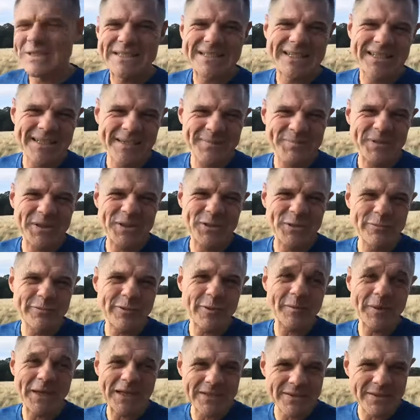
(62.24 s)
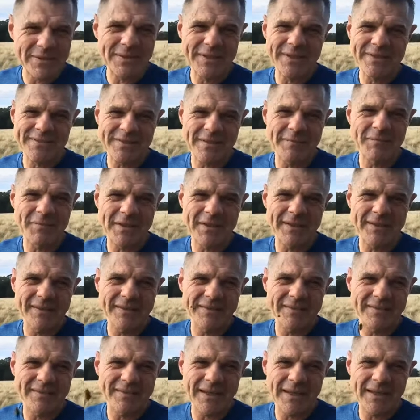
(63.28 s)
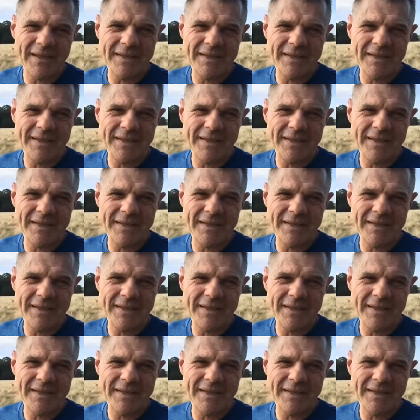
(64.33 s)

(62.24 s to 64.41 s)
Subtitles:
keeping you from entering some things.